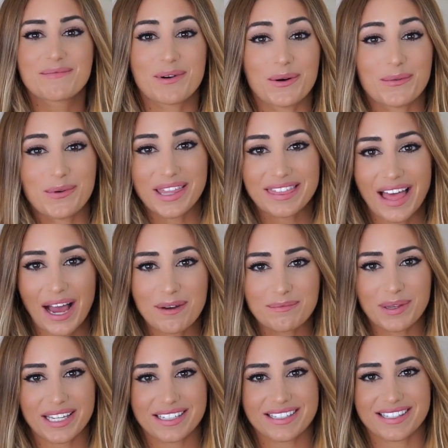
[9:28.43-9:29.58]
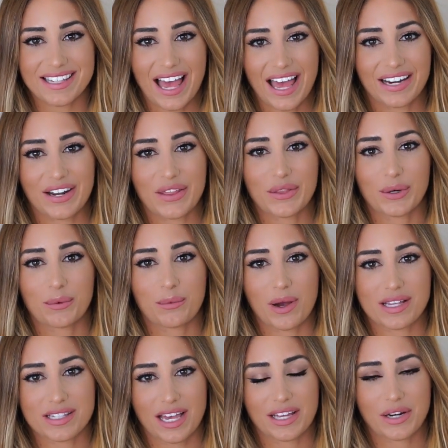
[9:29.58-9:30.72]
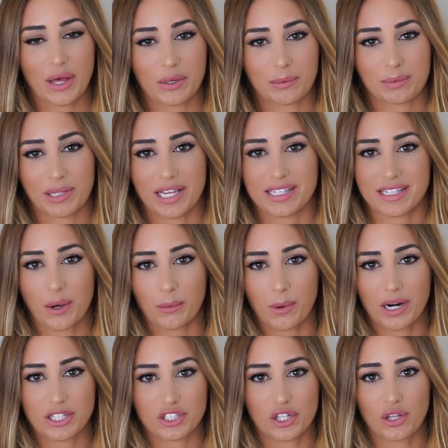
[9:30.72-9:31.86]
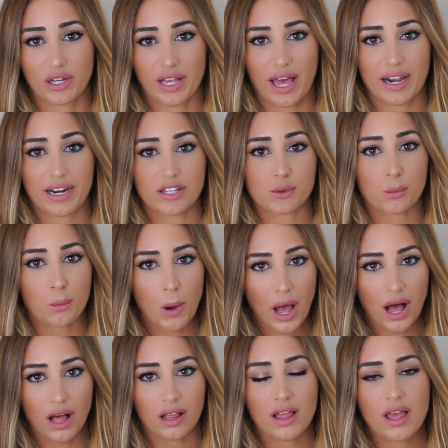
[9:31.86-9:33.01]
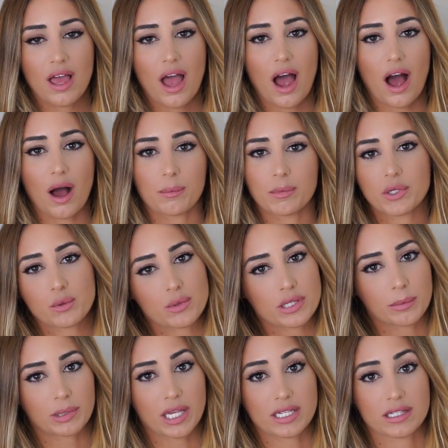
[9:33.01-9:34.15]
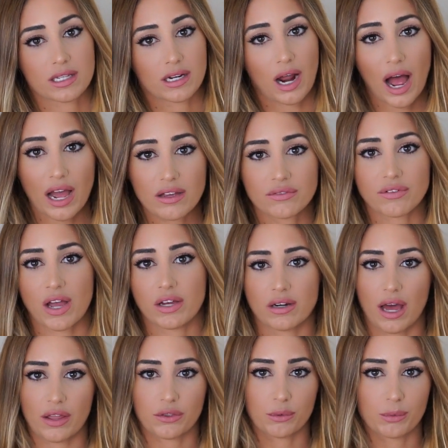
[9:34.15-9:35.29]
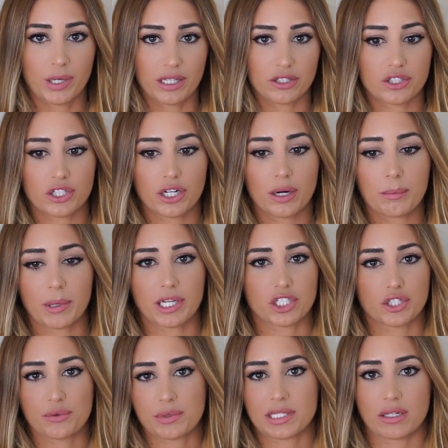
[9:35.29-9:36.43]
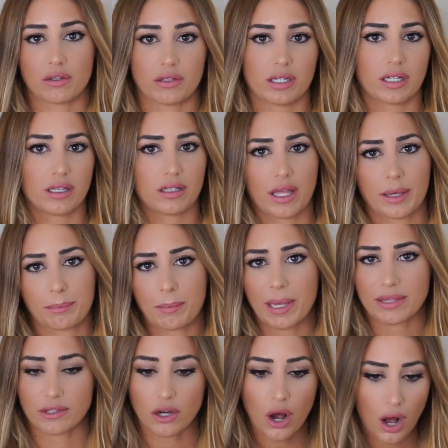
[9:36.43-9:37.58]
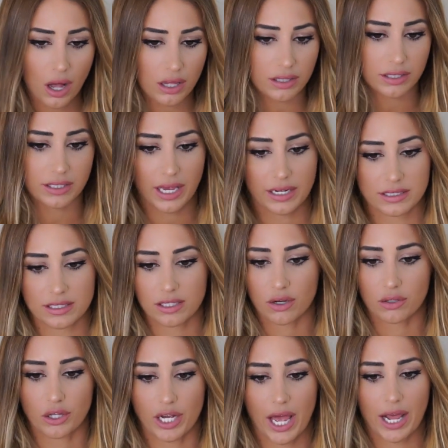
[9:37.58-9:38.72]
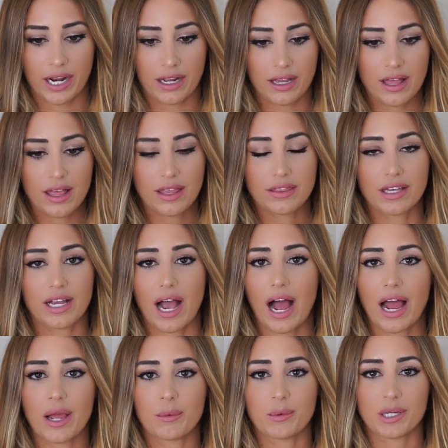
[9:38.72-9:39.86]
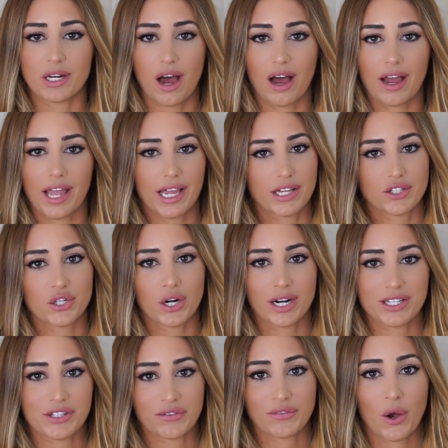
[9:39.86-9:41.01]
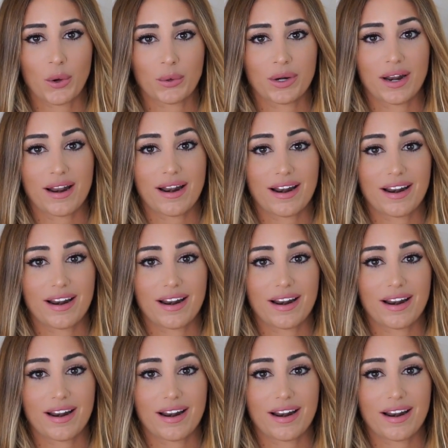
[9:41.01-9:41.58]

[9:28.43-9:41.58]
But with that being said, there was another place I wanted to look at as well. This was a place that I found, not the realtor, but she was still gonna like make the call and get us to go look at it. The guy would not answer his phone.